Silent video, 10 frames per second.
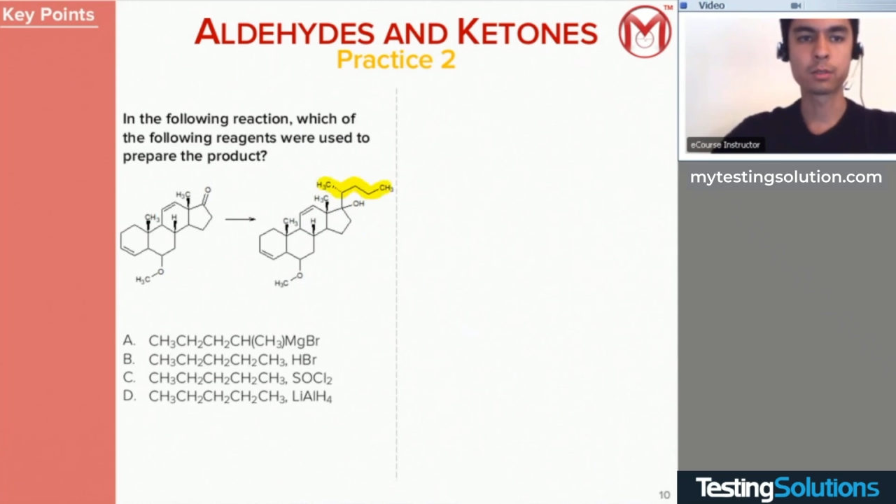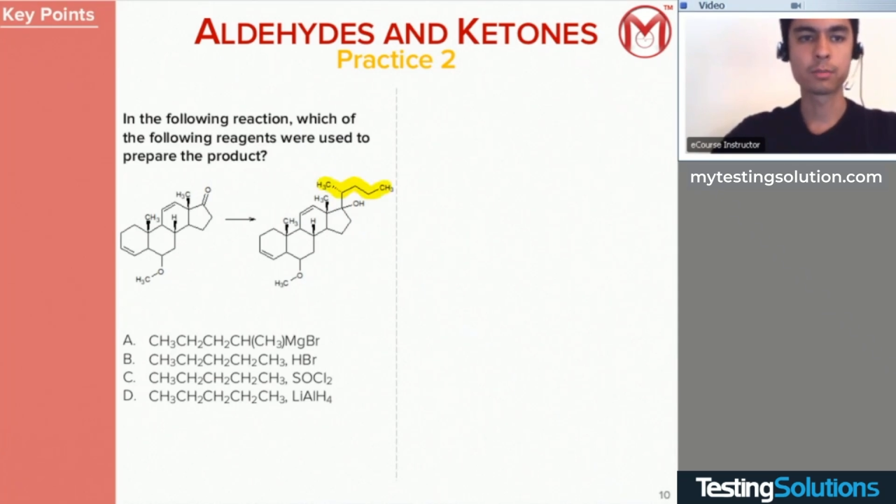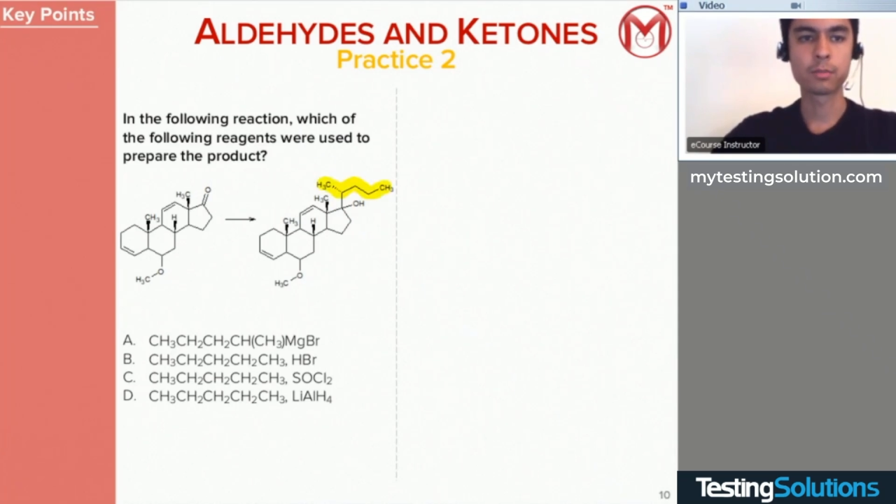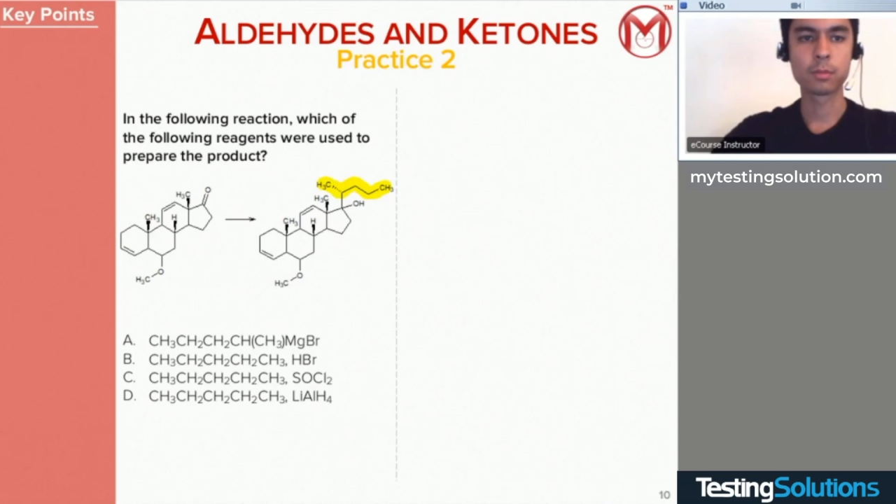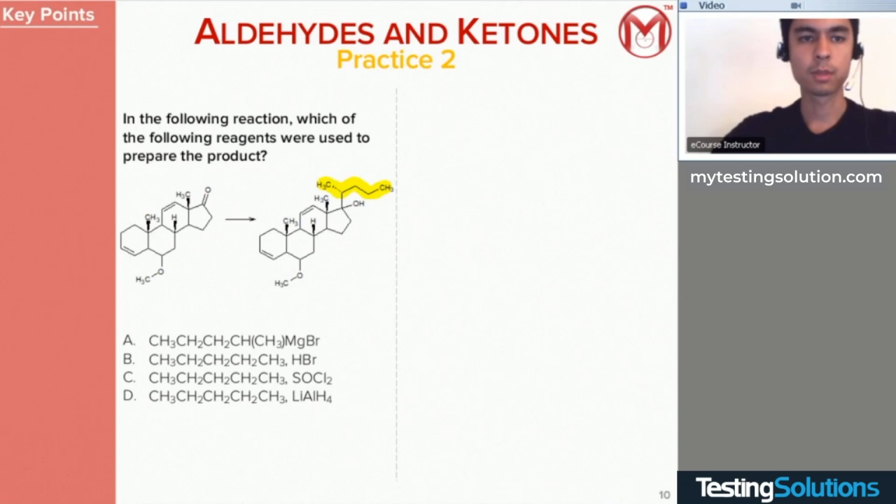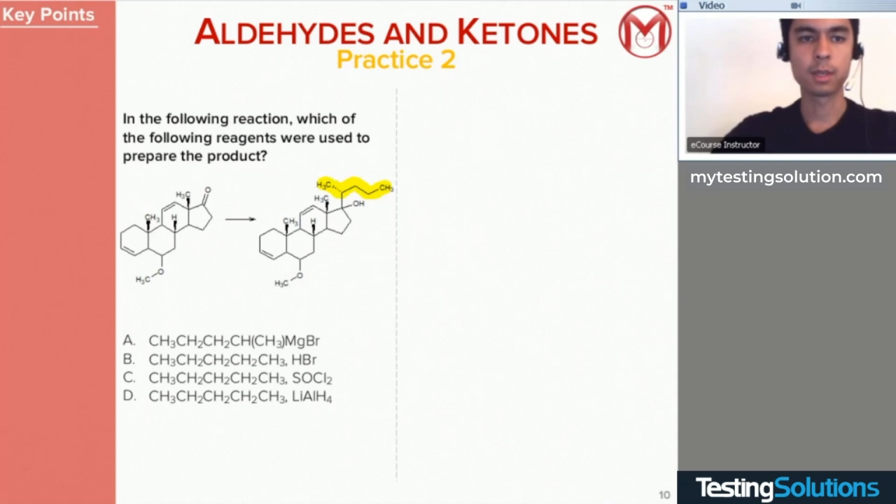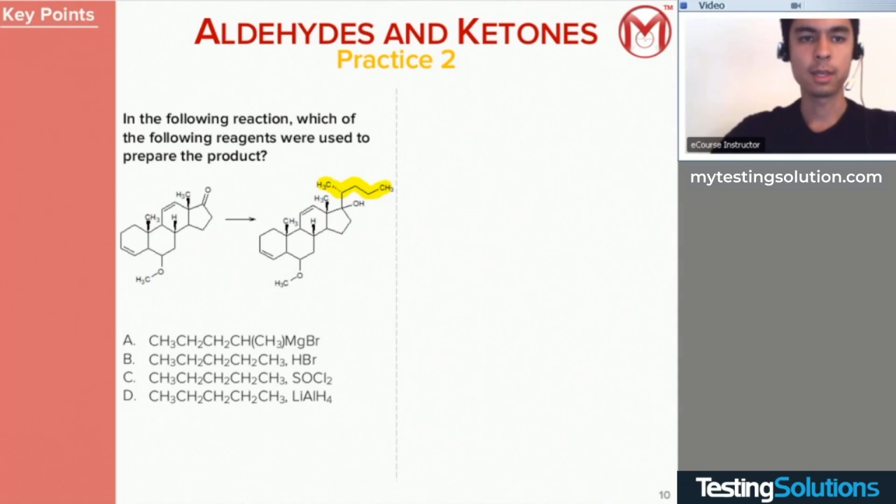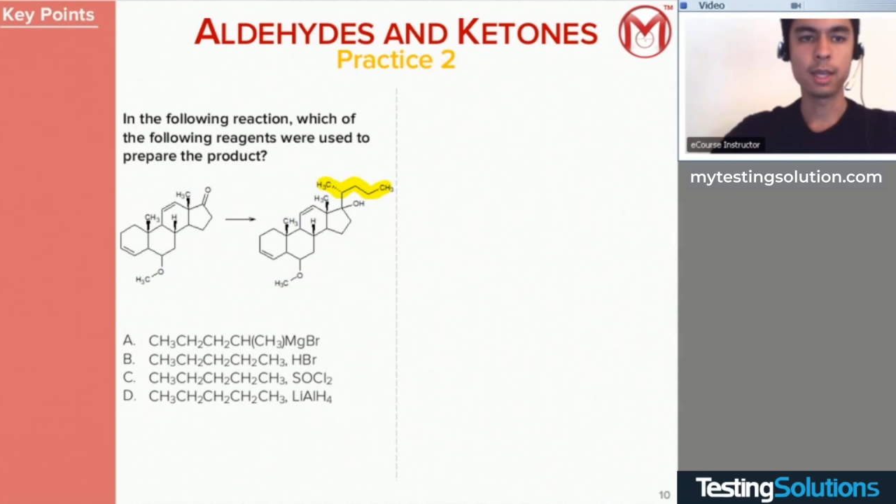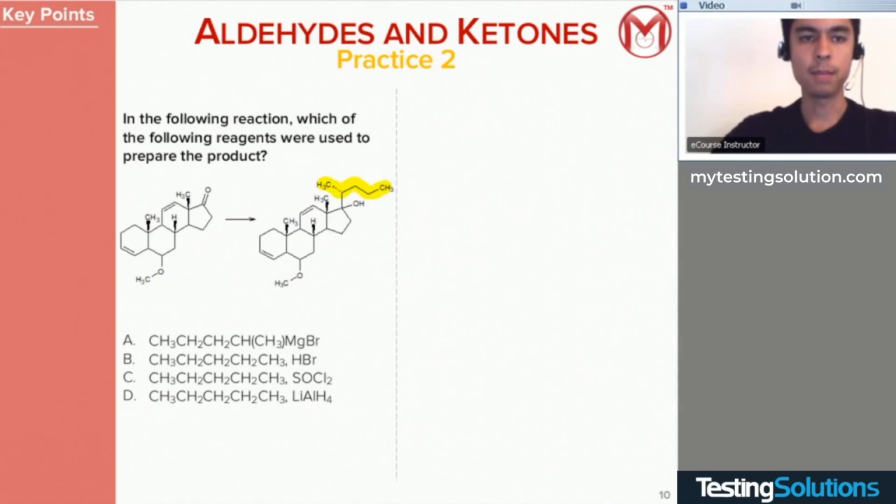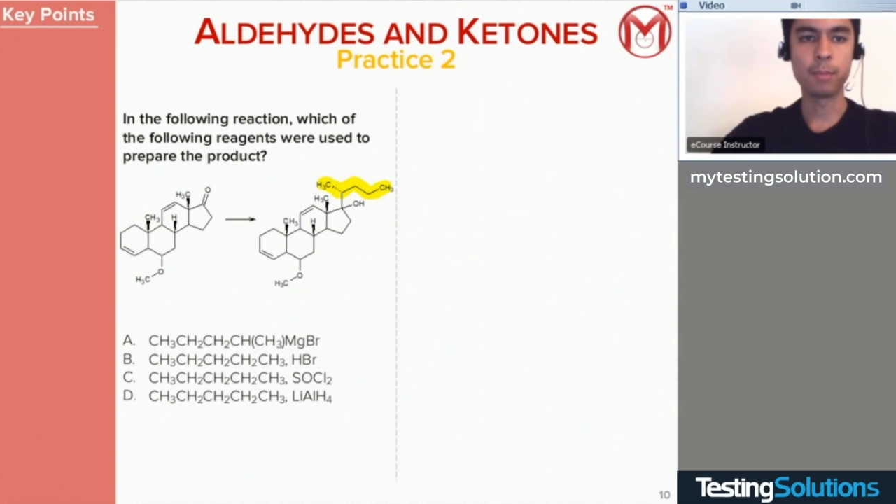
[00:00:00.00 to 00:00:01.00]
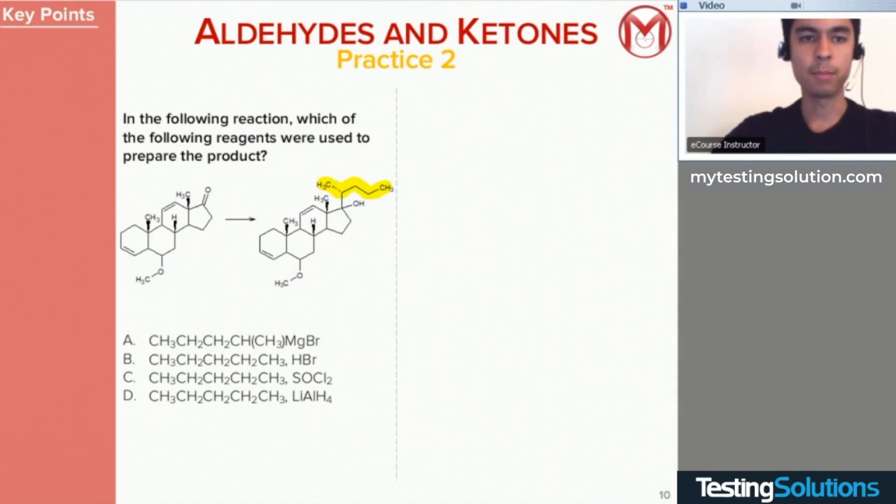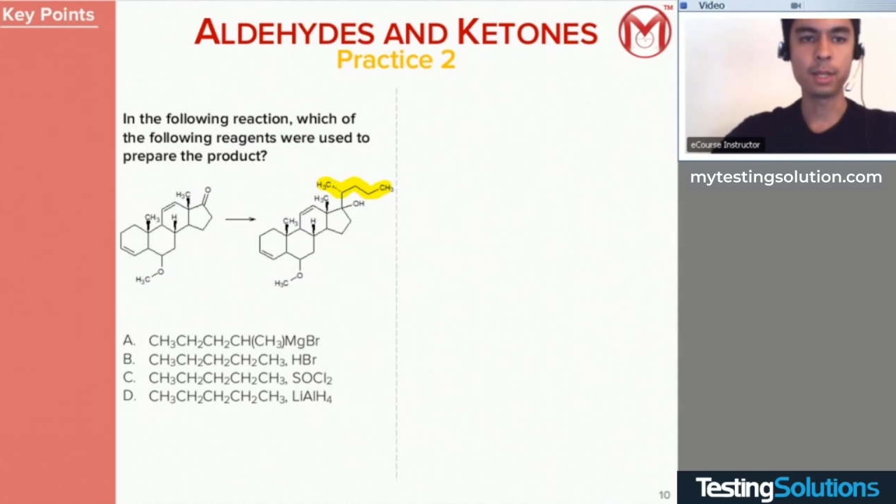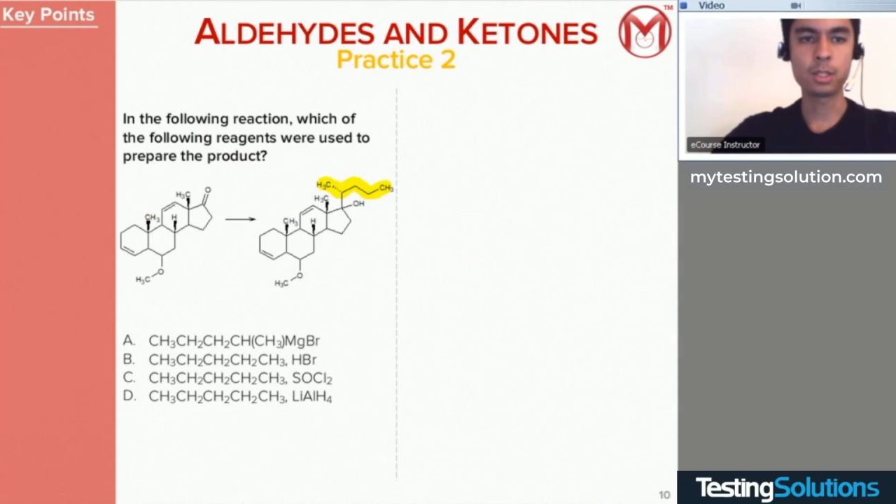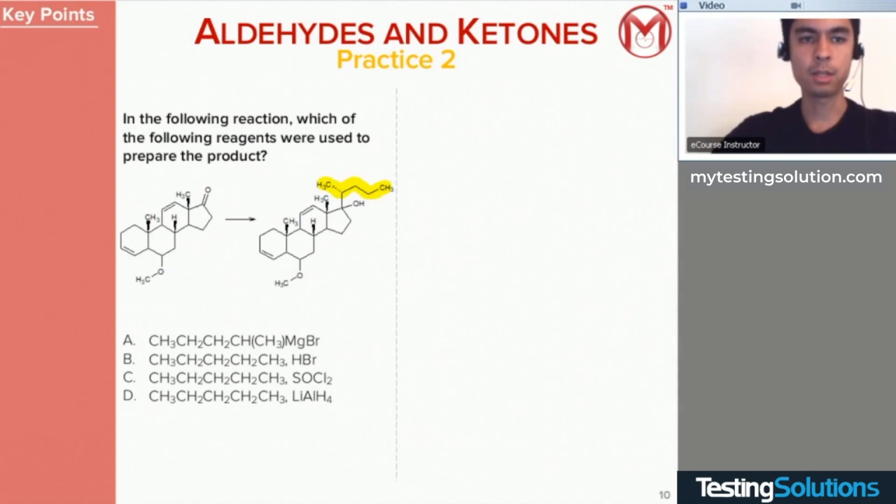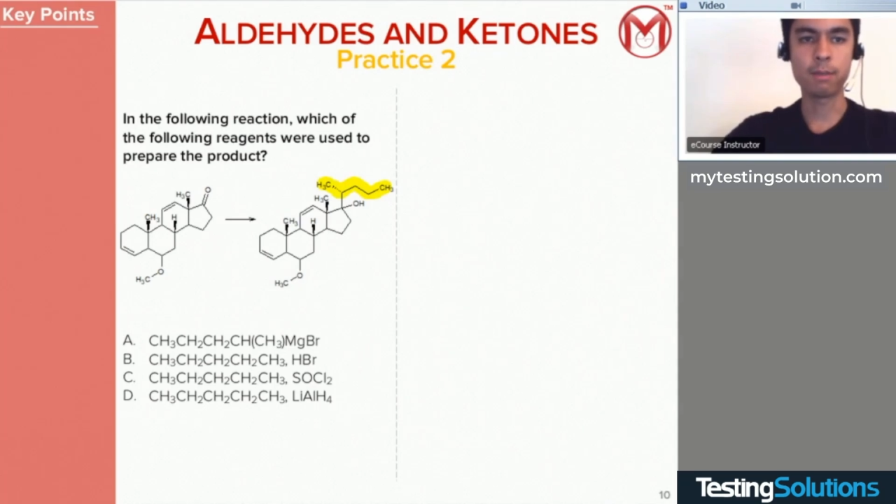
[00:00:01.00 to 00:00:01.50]
it must have
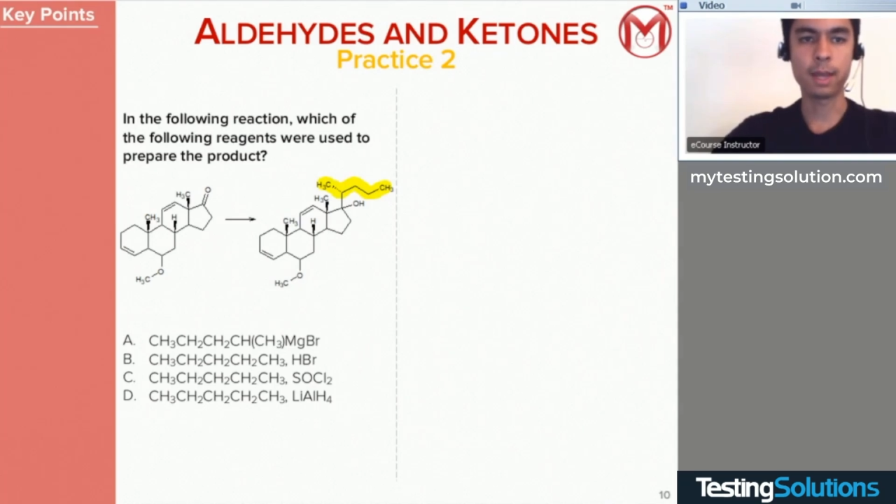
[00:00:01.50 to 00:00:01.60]
had